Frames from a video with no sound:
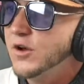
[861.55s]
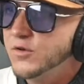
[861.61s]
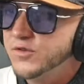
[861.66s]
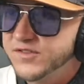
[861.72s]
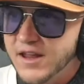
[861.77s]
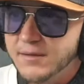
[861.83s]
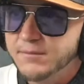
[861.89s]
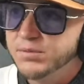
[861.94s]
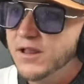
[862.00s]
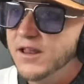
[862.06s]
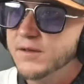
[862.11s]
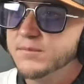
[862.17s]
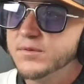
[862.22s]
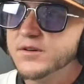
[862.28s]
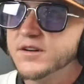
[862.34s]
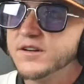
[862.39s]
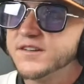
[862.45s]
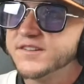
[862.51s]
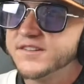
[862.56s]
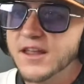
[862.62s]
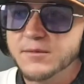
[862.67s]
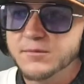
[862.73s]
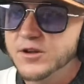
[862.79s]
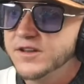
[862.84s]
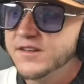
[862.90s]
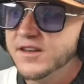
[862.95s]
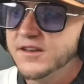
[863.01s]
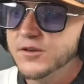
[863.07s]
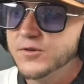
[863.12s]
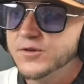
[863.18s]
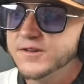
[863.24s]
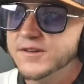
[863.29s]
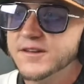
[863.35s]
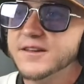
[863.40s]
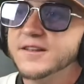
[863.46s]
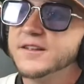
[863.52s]
same playbook, same
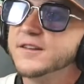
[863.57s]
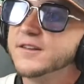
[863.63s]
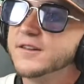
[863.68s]
continuity.